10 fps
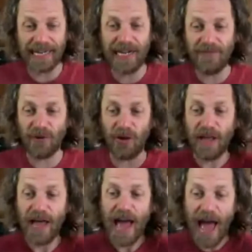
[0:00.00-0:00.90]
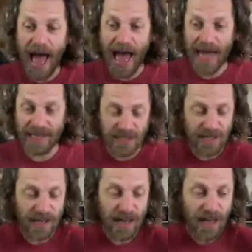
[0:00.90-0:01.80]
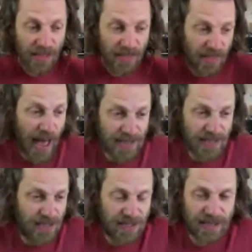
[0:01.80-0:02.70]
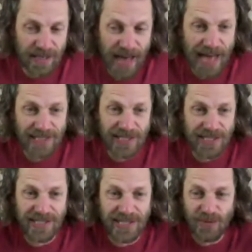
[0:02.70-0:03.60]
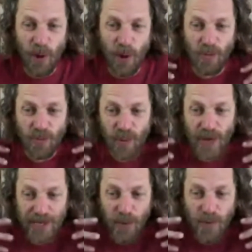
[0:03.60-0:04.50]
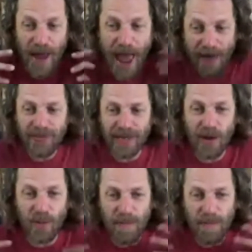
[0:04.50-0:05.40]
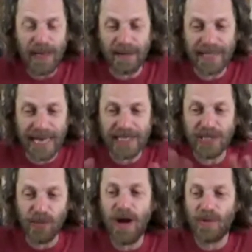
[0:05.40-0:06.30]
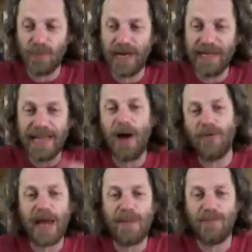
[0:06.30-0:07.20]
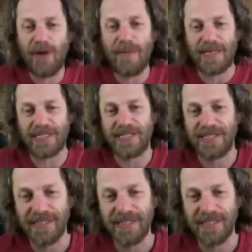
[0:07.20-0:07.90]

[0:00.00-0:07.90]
and evil, and that's just what we. So everything that we build has to work in that on that premise.